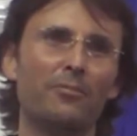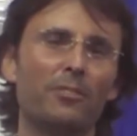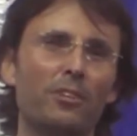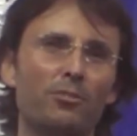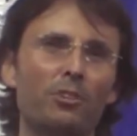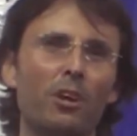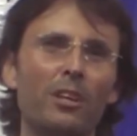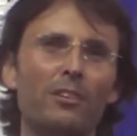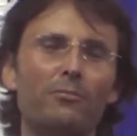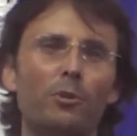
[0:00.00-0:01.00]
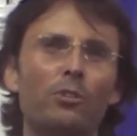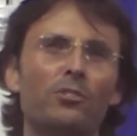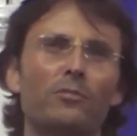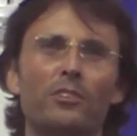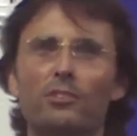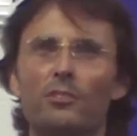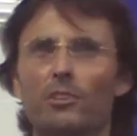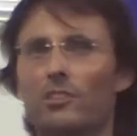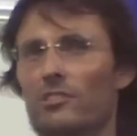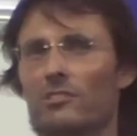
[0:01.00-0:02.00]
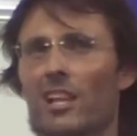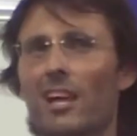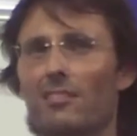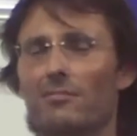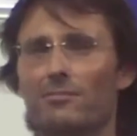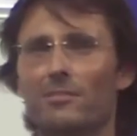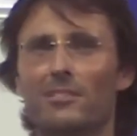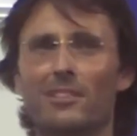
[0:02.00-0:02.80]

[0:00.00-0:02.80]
If the controlling force of the universe is love,